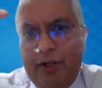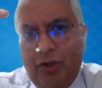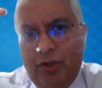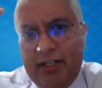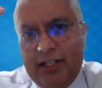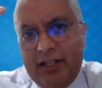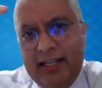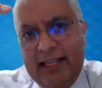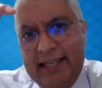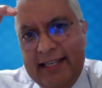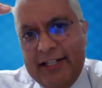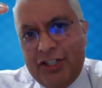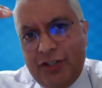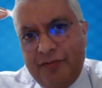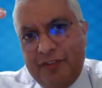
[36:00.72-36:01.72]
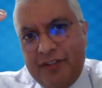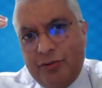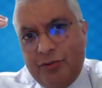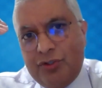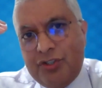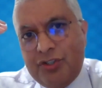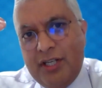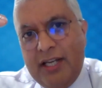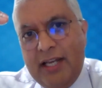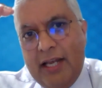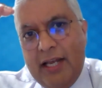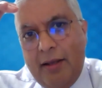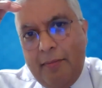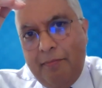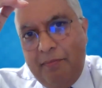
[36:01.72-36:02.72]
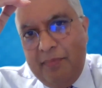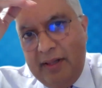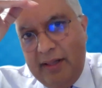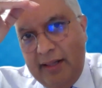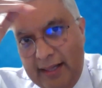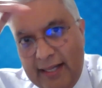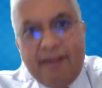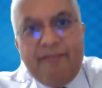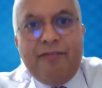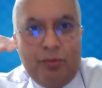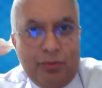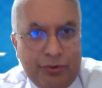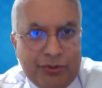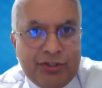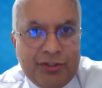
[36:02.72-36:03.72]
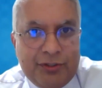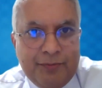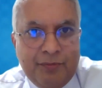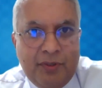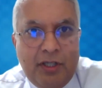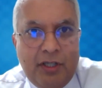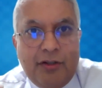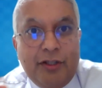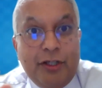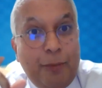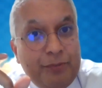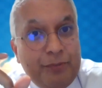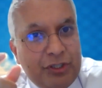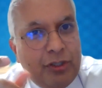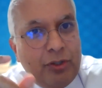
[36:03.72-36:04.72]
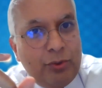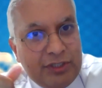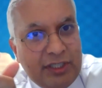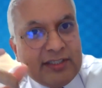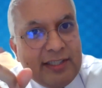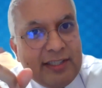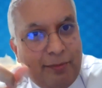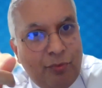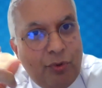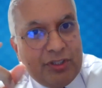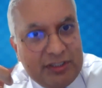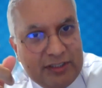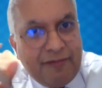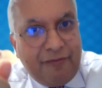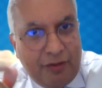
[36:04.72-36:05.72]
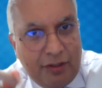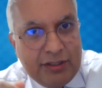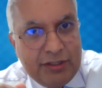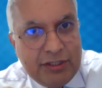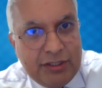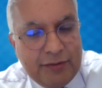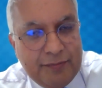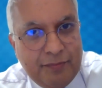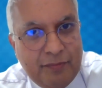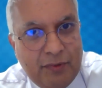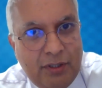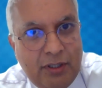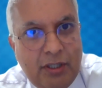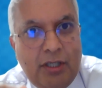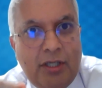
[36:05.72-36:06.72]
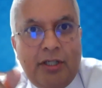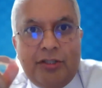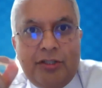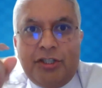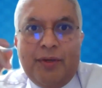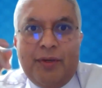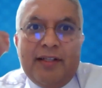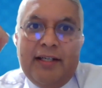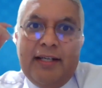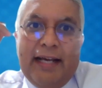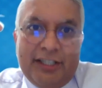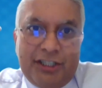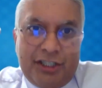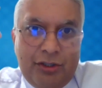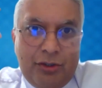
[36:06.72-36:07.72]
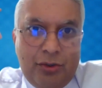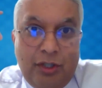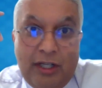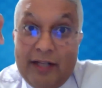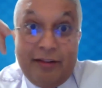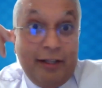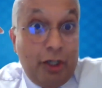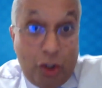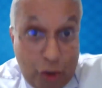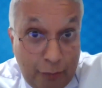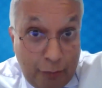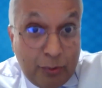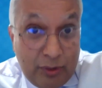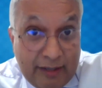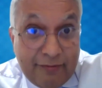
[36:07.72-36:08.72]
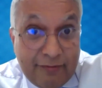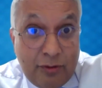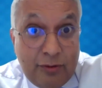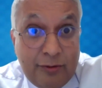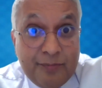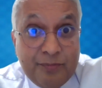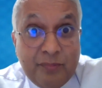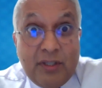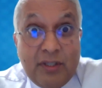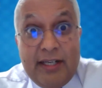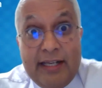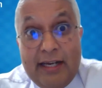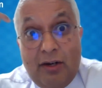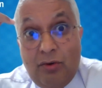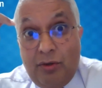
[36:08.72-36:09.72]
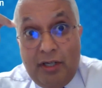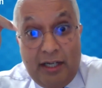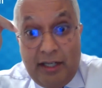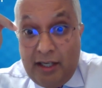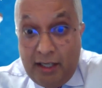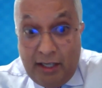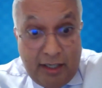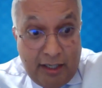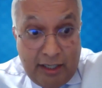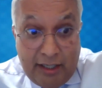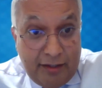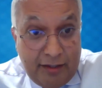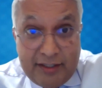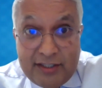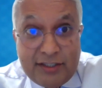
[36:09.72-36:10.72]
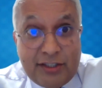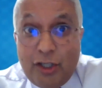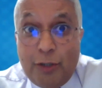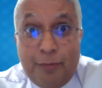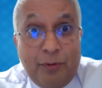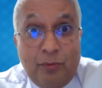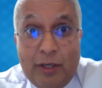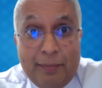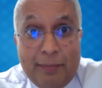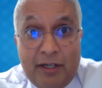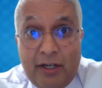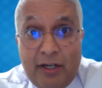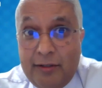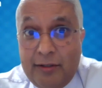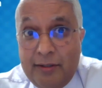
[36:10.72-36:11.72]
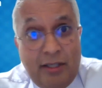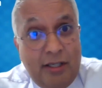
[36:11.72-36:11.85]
look at each of those levels, the obstacles are somewhat different. So at the global level, now this is an open webinar.